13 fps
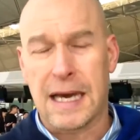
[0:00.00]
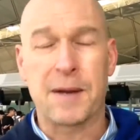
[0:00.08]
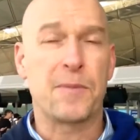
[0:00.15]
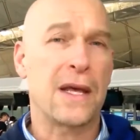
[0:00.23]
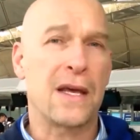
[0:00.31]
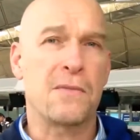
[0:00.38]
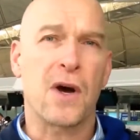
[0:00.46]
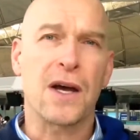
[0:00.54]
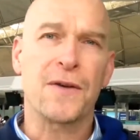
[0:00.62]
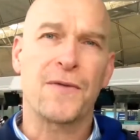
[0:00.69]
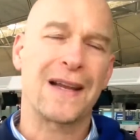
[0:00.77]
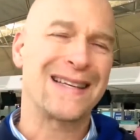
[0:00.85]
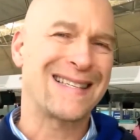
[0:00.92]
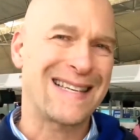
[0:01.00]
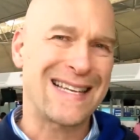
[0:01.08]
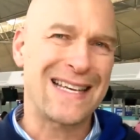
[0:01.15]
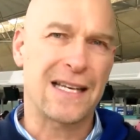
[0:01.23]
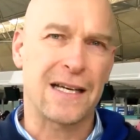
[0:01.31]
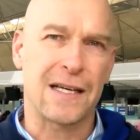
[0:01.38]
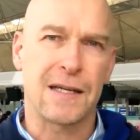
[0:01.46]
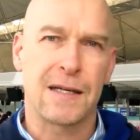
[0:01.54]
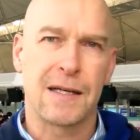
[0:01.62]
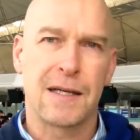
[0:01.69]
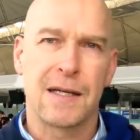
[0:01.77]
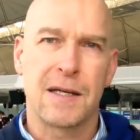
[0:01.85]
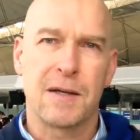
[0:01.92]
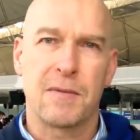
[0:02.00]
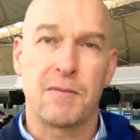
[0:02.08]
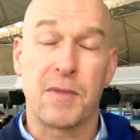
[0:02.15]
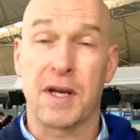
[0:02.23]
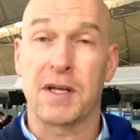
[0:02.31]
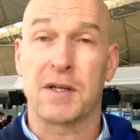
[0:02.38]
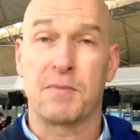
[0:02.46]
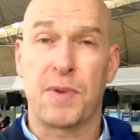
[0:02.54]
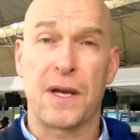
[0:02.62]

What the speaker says: And being mindful as a leader means